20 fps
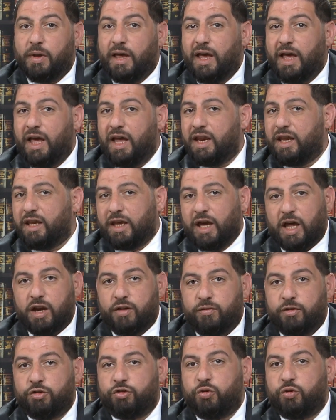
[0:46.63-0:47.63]
any kind
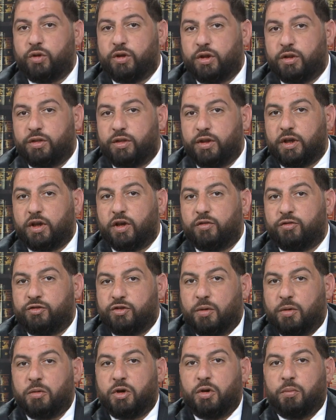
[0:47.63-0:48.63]
of issue you can think of
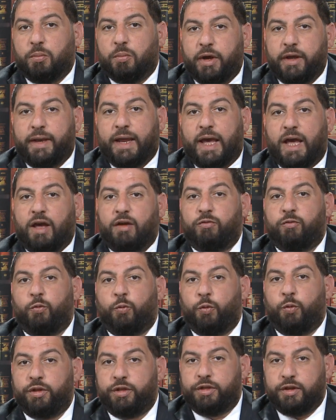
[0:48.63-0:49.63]
somebody might have
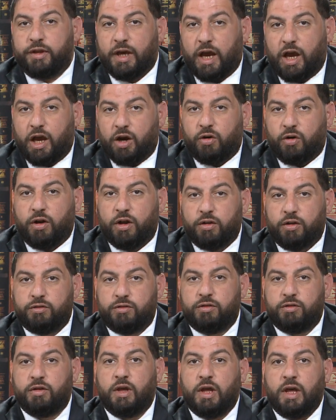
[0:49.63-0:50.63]
with the
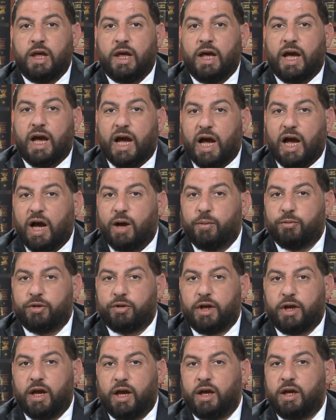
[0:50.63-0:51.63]
IRS, I'm the
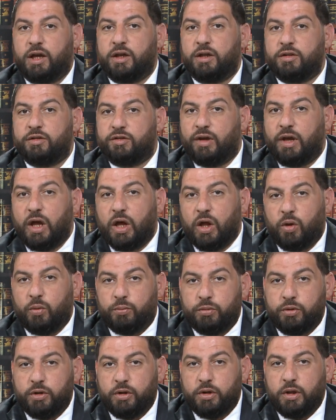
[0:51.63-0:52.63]
guy to
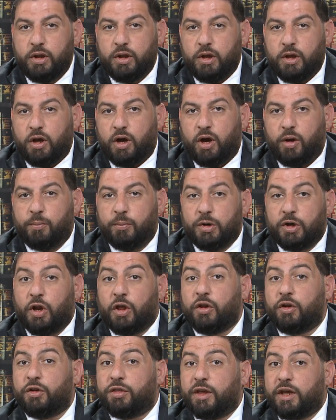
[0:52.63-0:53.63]
help.
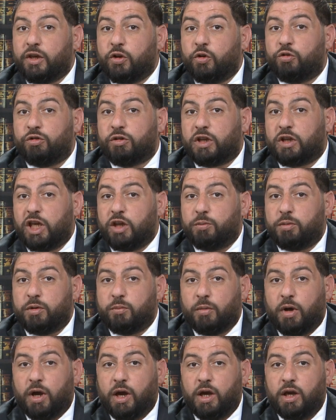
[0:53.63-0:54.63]
Another thing you should keep
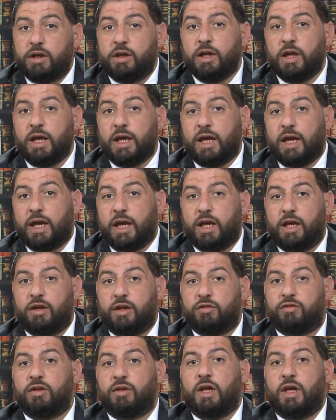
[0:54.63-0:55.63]
in mind
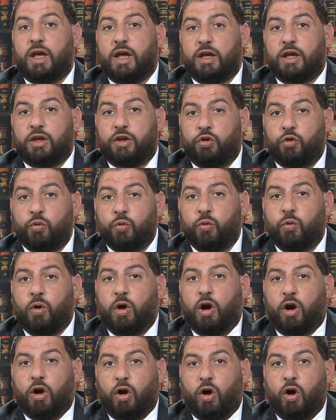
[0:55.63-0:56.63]
is
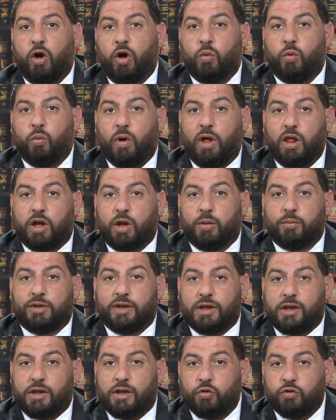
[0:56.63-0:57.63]
you are all welcome
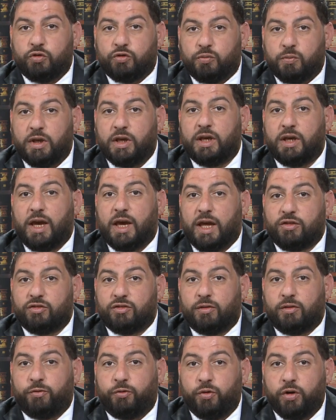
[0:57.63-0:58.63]
to use me as
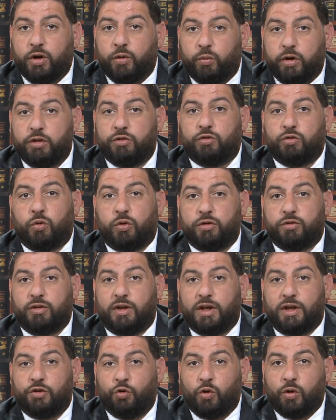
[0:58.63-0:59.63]
a free resource
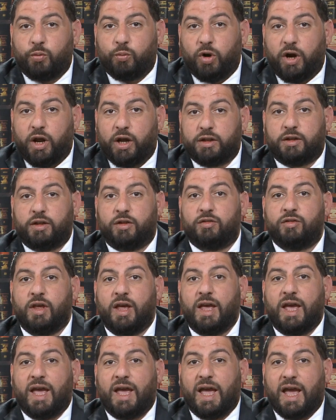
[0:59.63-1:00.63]
in your practice
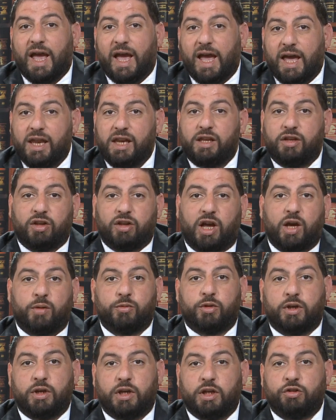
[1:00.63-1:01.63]
anytime
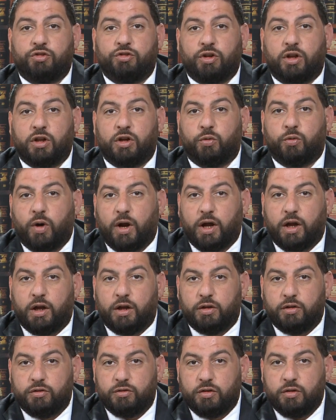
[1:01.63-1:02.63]
the need shall
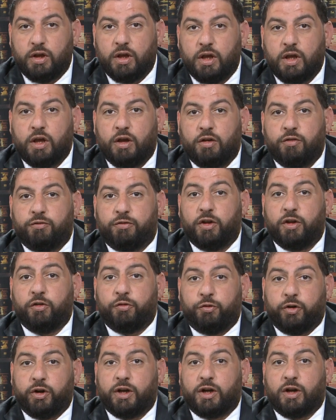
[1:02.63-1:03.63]
arise. Feel
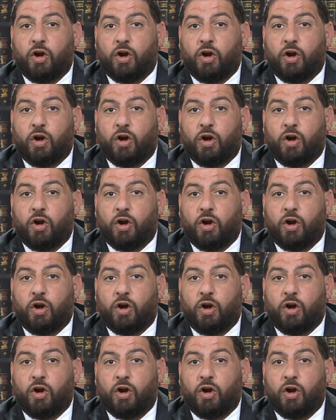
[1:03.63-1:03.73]
free to